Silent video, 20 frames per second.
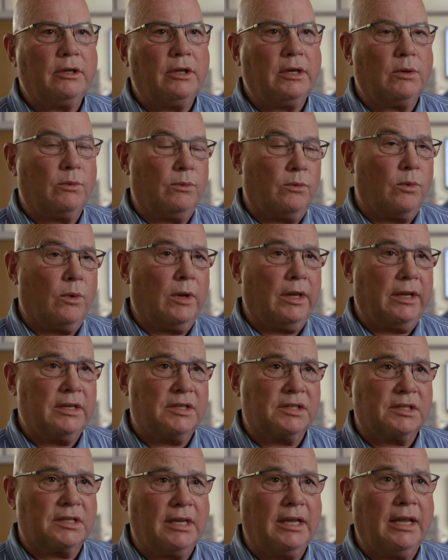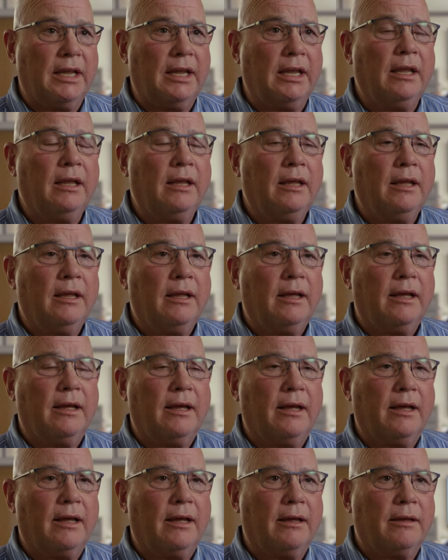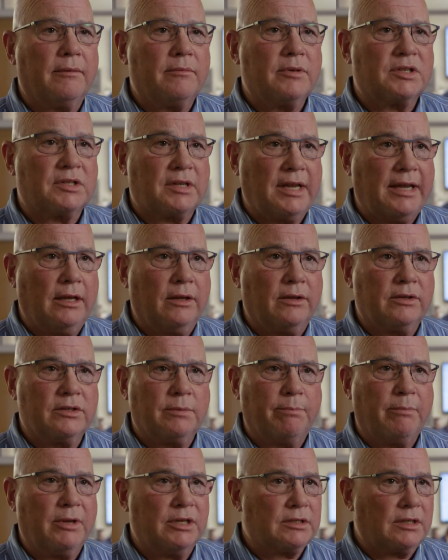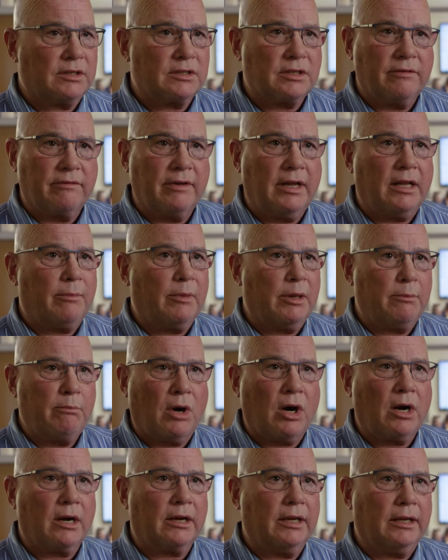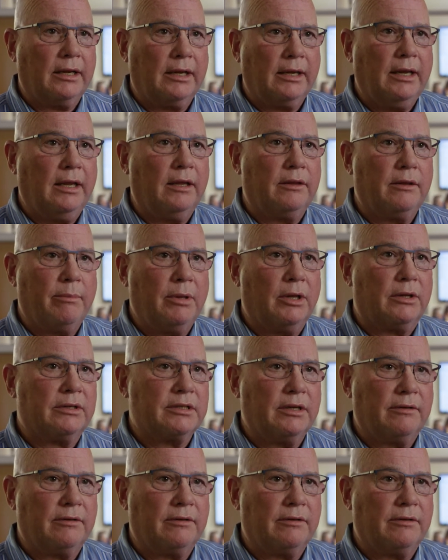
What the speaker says: you didn't really see sales and business development marketing in the built